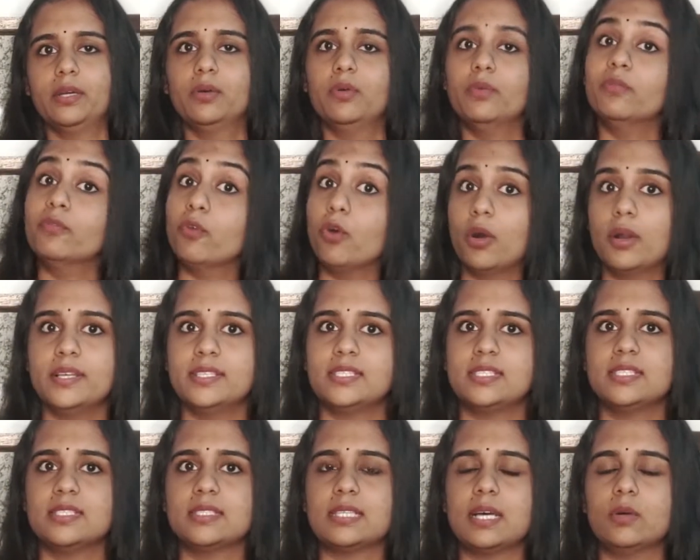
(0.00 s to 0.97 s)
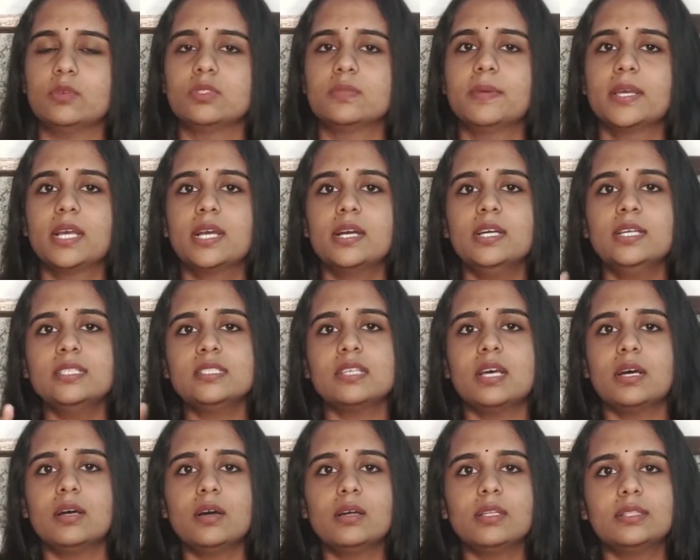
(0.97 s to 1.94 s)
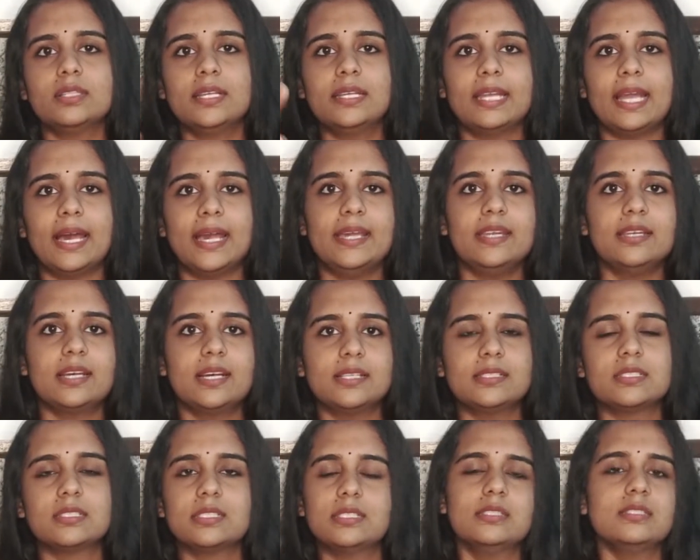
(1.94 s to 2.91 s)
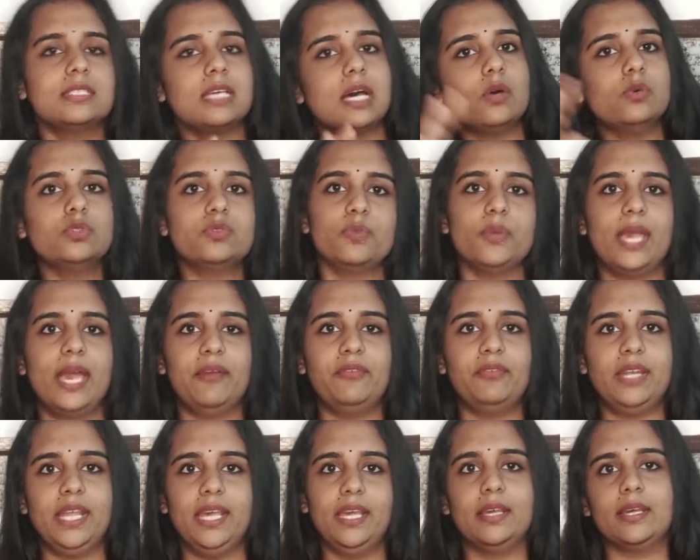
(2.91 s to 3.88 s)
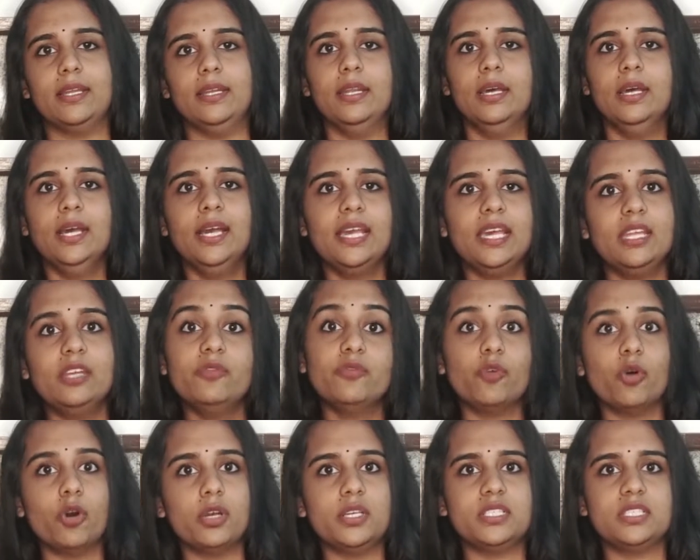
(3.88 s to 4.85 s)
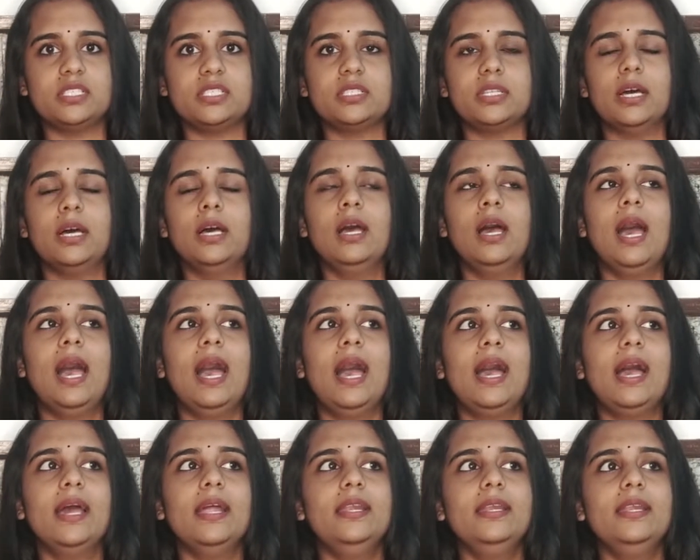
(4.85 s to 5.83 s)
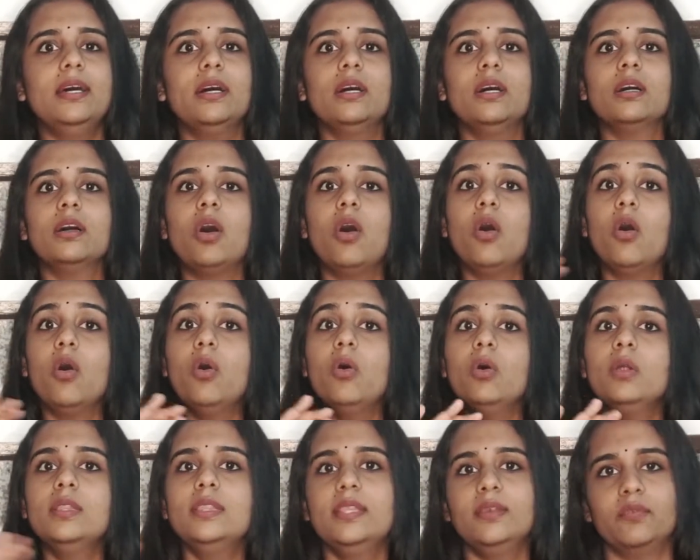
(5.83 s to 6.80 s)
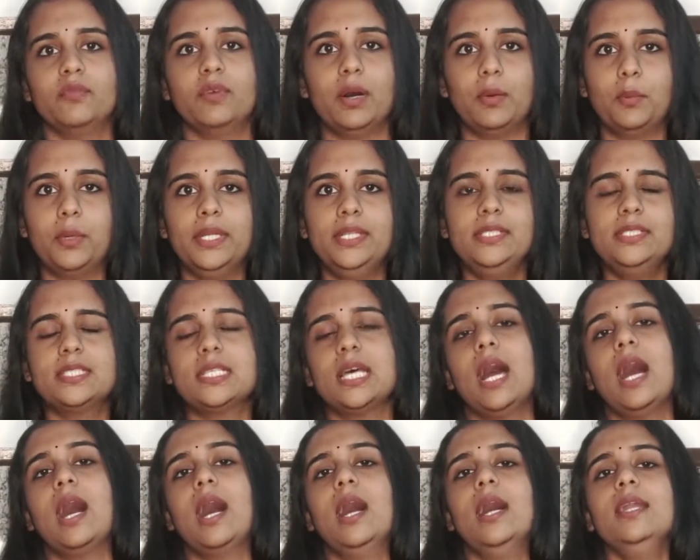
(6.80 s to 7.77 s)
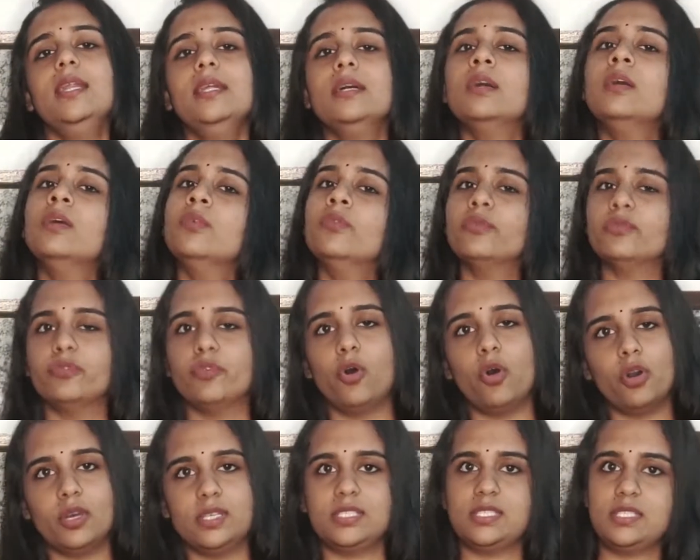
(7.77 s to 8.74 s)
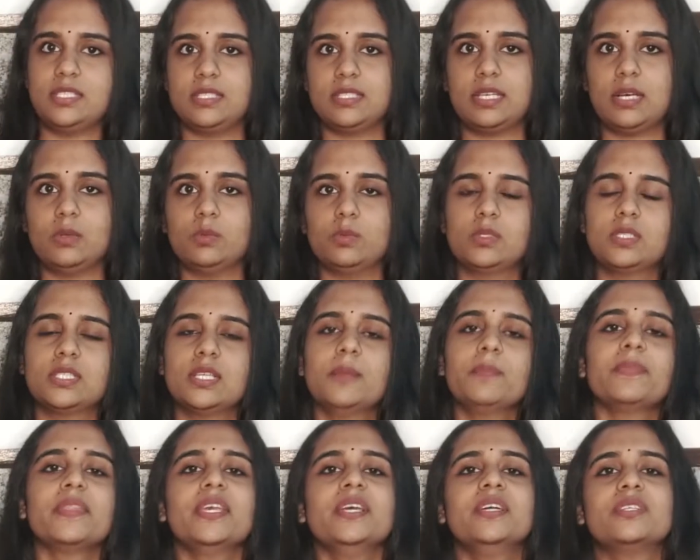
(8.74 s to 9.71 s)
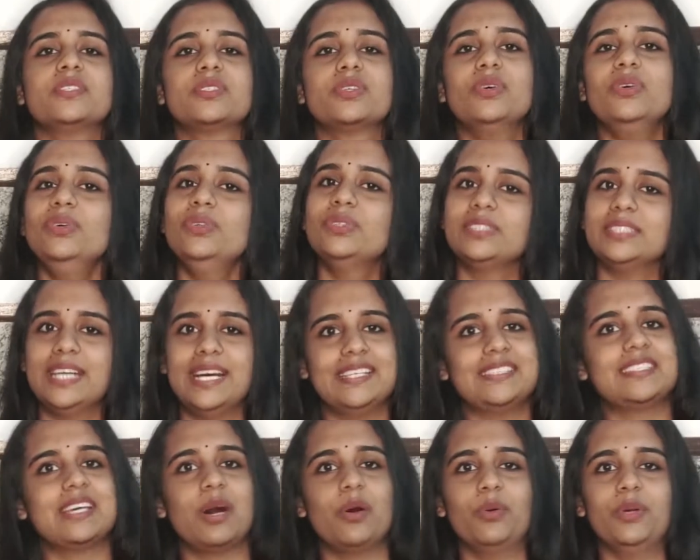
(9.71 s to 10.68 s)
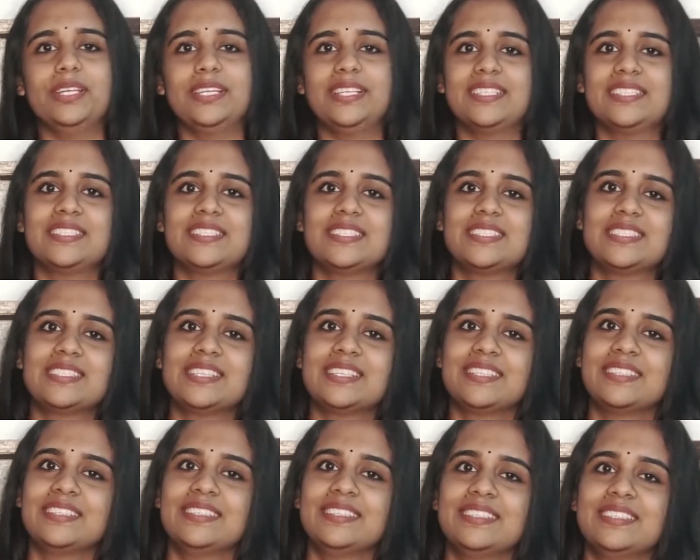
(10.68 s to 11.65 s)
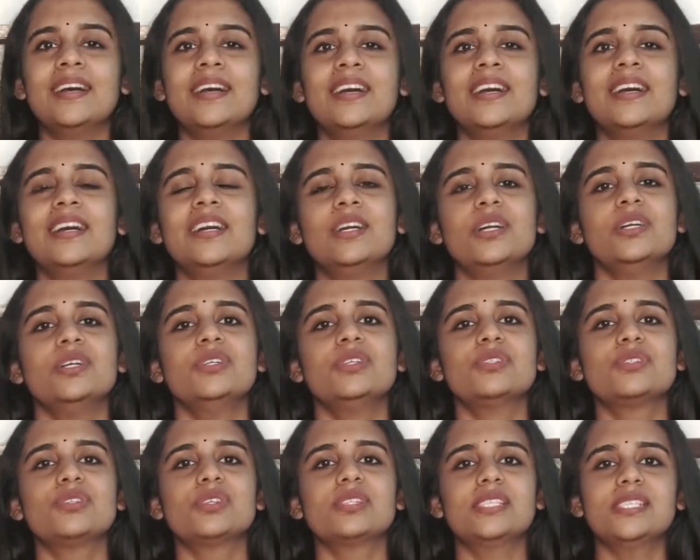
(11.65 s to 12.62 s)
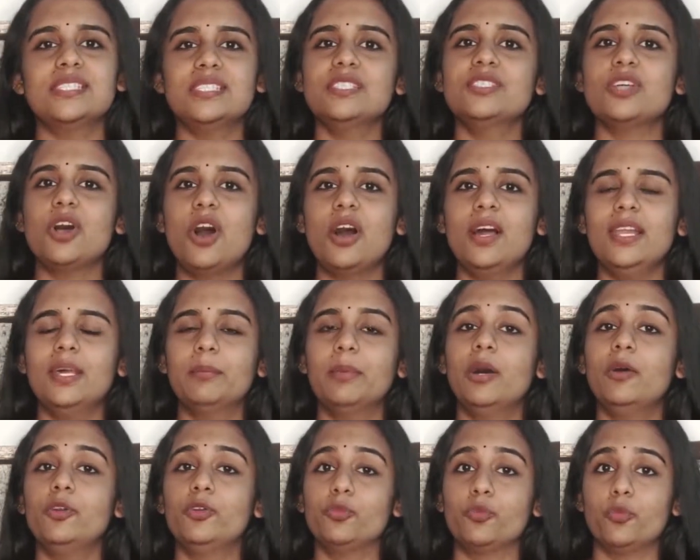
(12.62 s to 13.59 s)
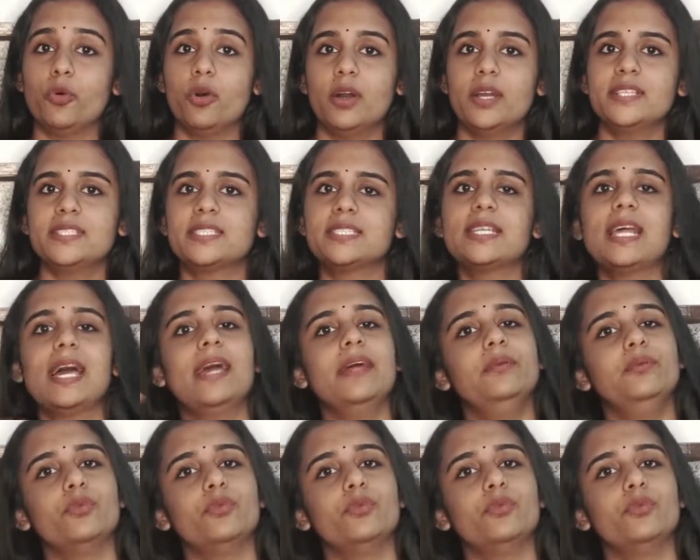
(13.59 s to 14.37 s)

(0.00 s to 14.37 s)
voiced sounds, because the 9 consonant sounds we have taken in voiced and all the vowels are voiced sounds. So that's how it is. So this is all about voiced and